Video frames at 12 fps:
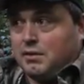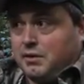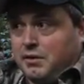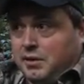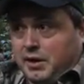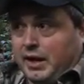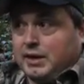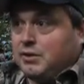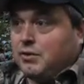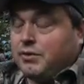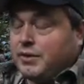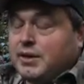I
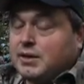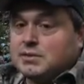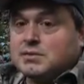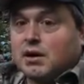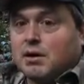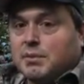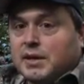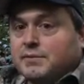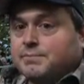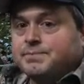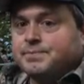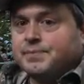don't think it saw me.
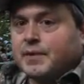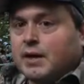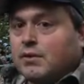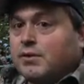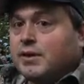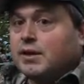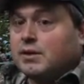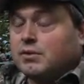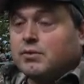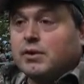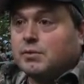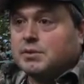I don't think it
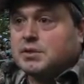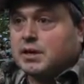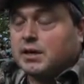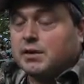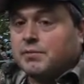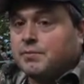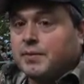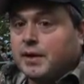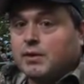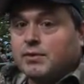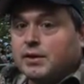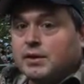knew I was there. I
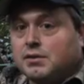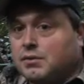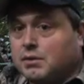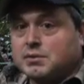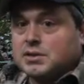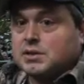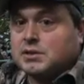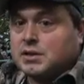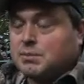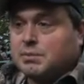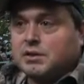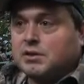don't think it knew I was at the
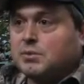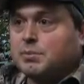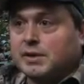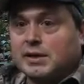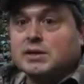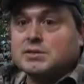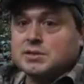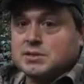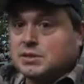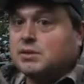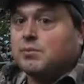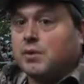top of the opening. It just
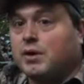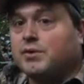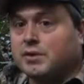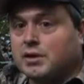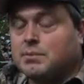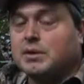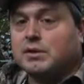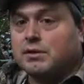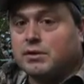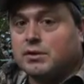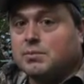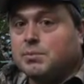didn't want to come into
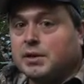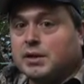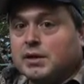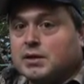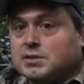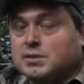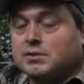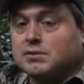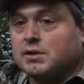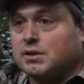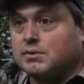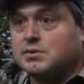the opening because it knew
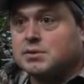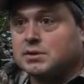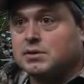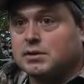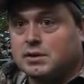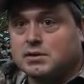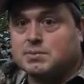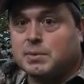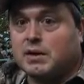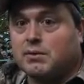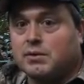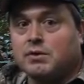there was a
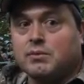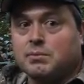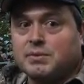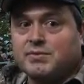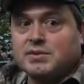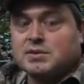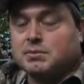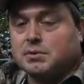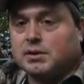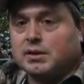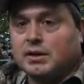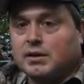spot where it would be
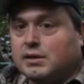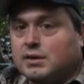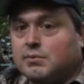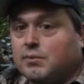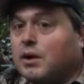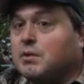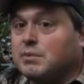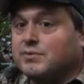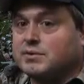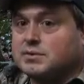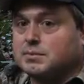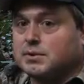visible in there, and it didn't want to be
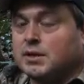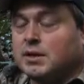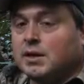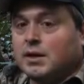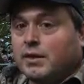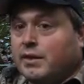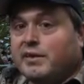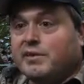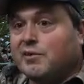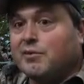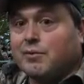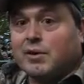visible. They
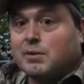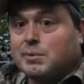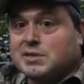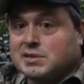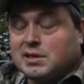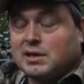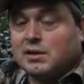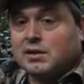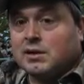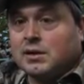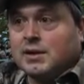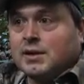don't want to be seen.
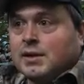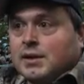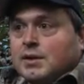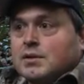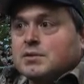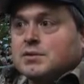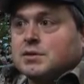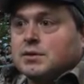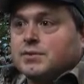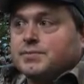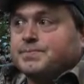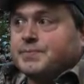
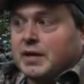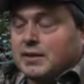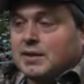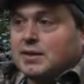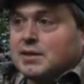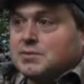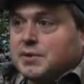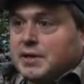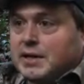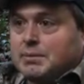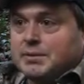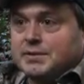So I think that's what
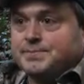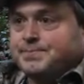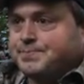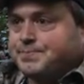happened.